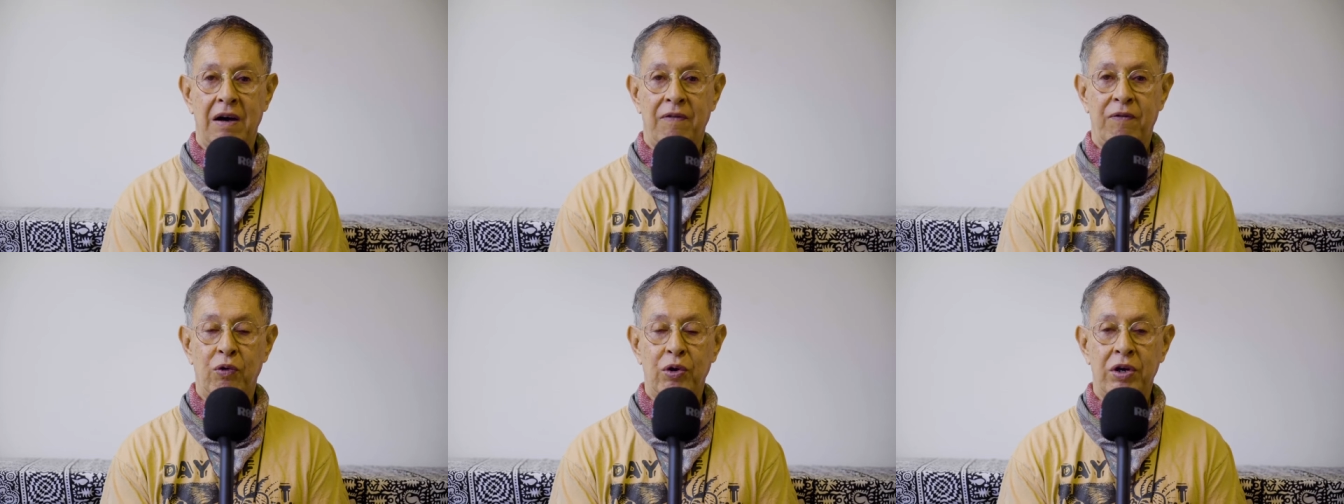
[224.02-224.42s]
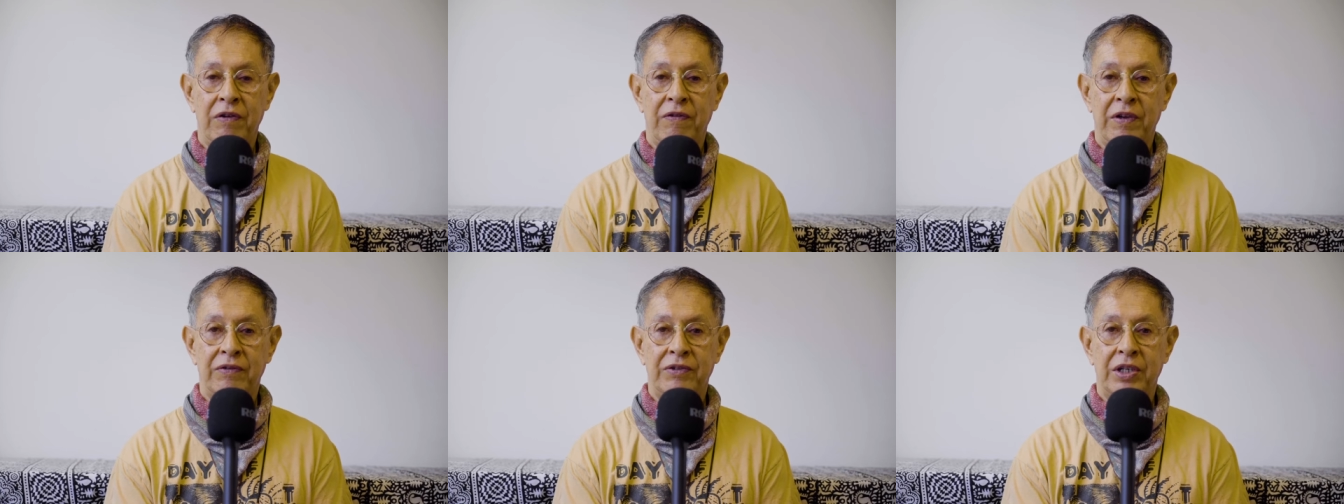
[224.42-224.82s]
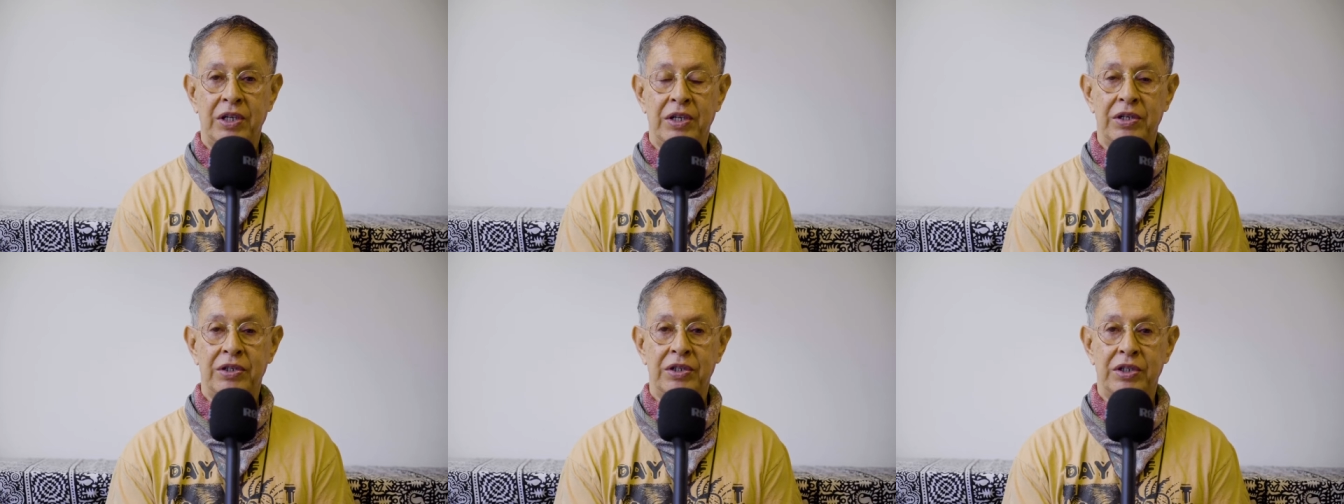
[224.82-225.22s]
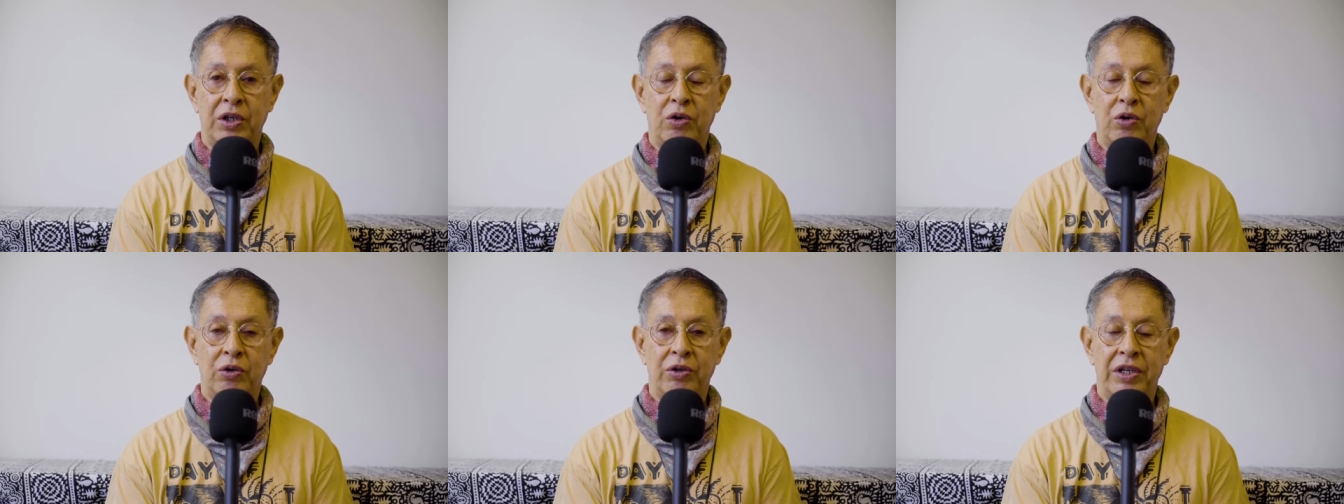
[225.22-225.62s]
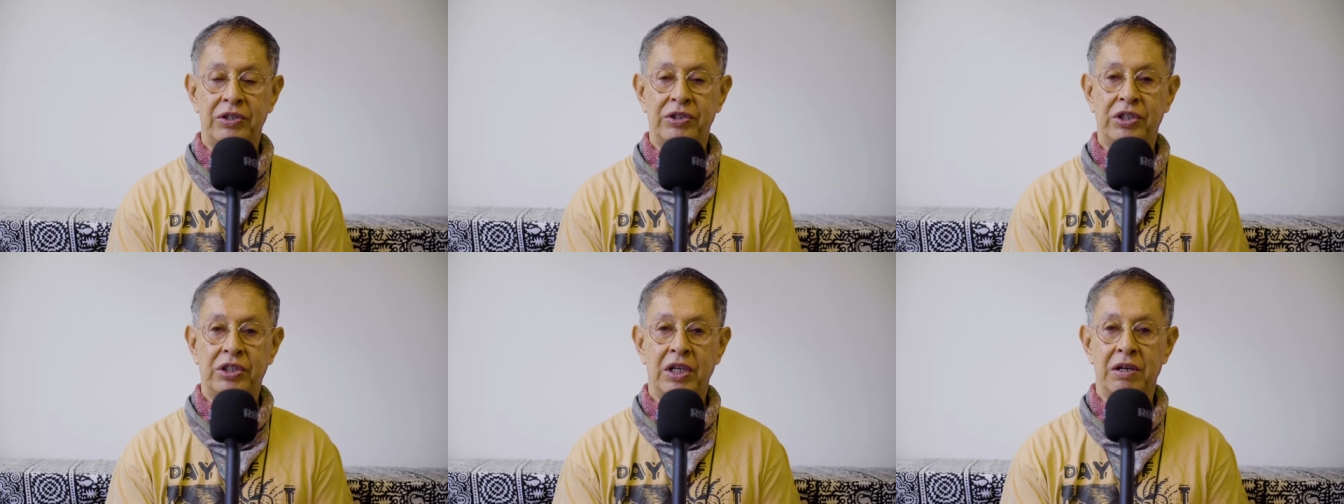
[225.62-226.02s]
40, 50 years ago, they're
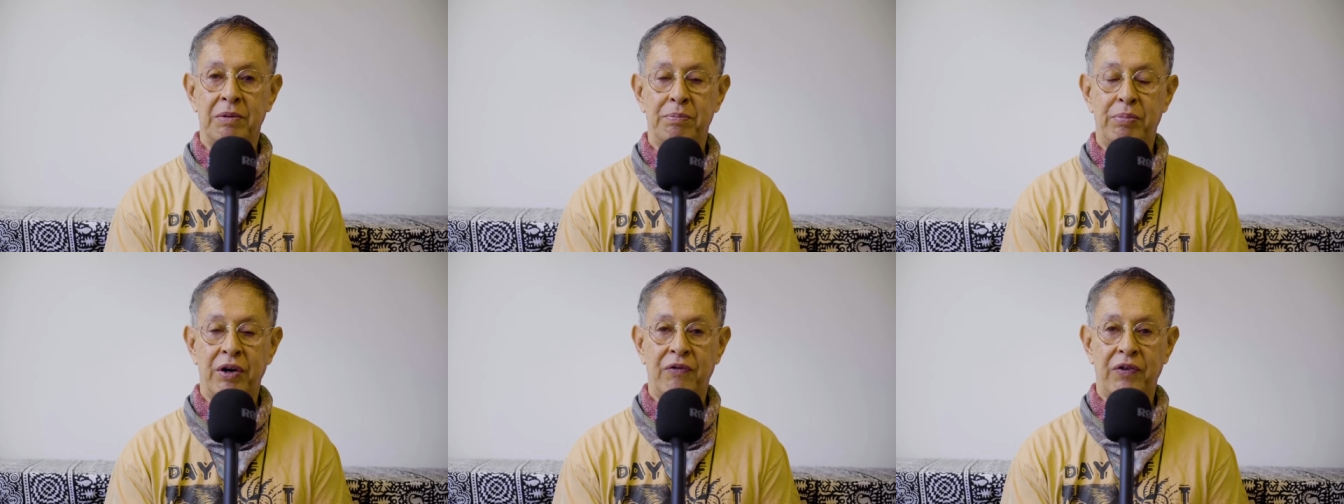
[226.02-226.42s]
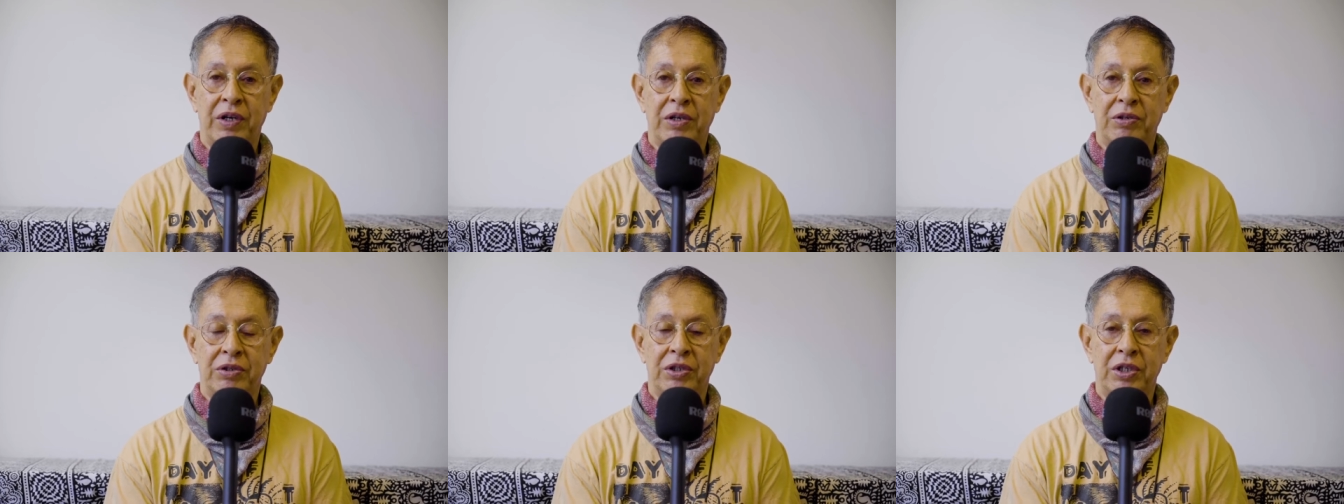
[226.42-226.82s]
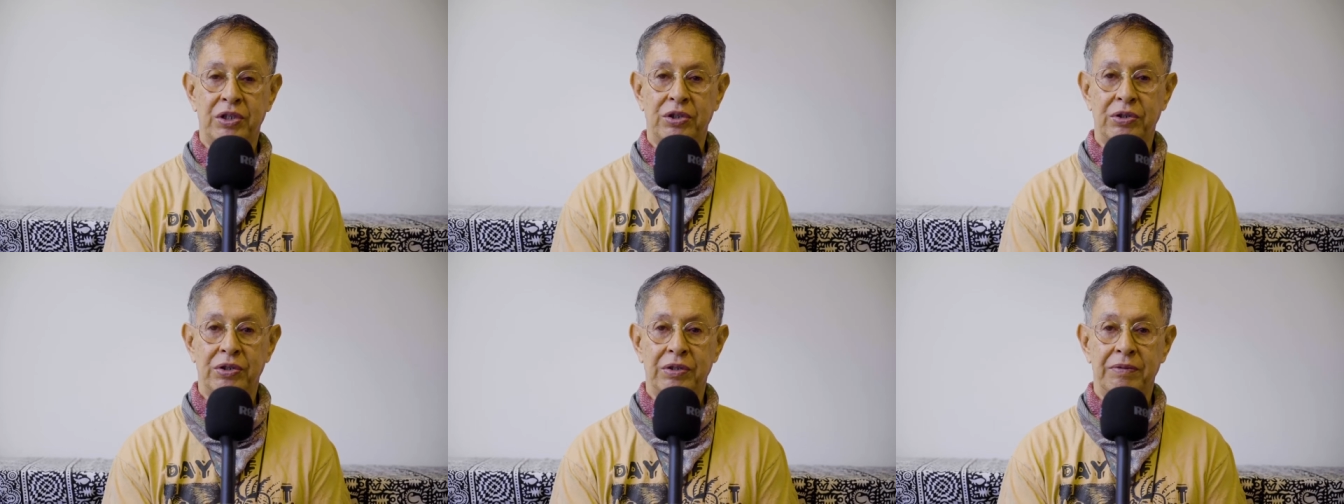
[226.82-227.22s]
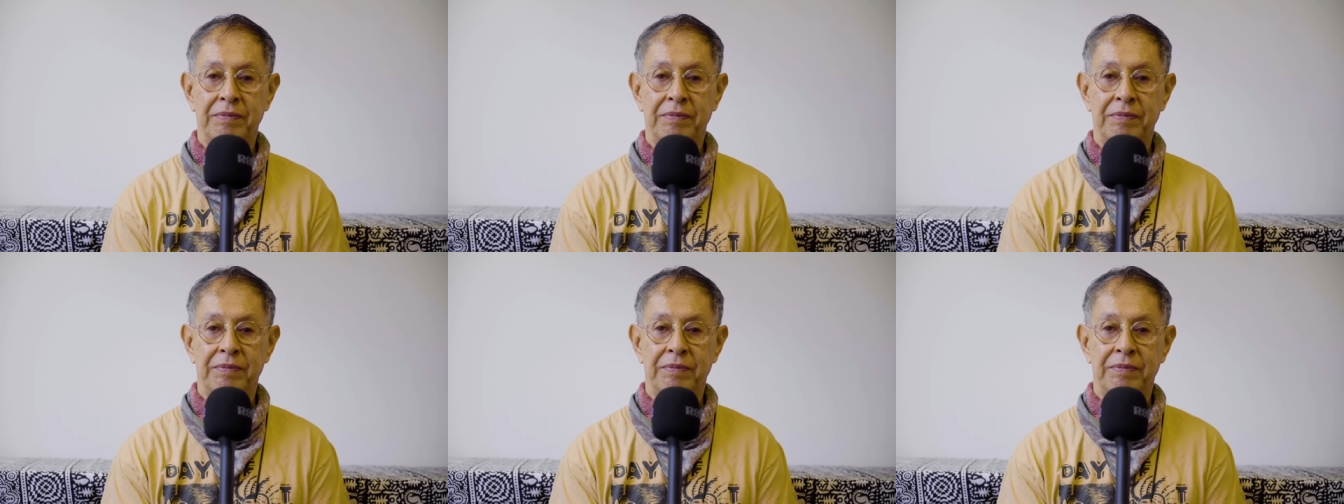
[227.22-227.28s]
still in perfect condition.